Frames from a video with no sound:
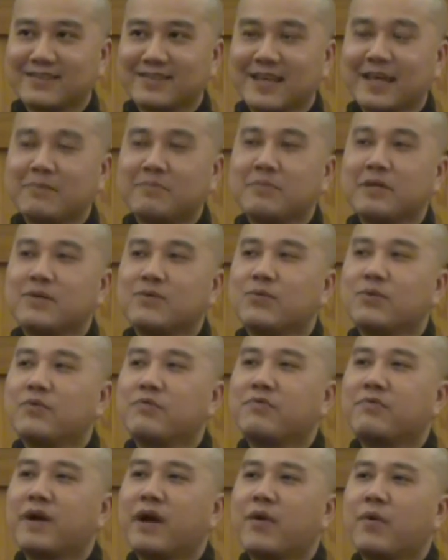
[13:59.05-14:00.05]
that means we
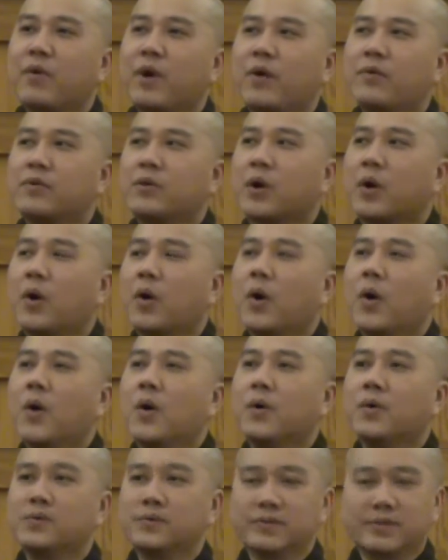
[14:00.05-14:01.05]
farewell the
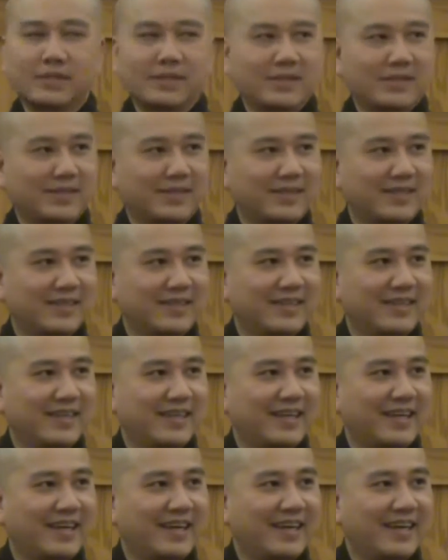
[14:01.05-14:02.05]
old.
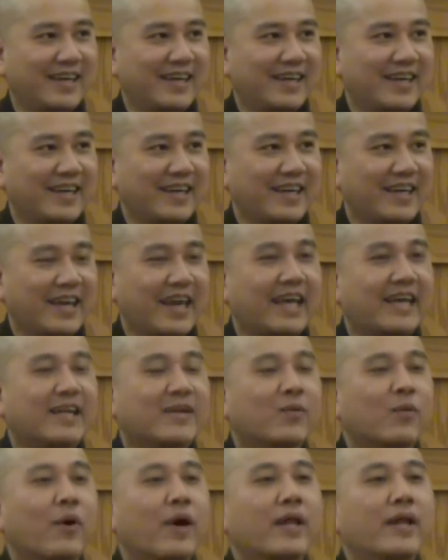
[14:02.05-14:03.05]

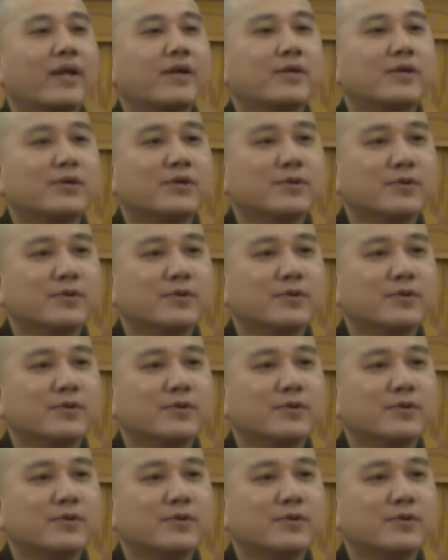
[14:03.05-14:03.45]
And when are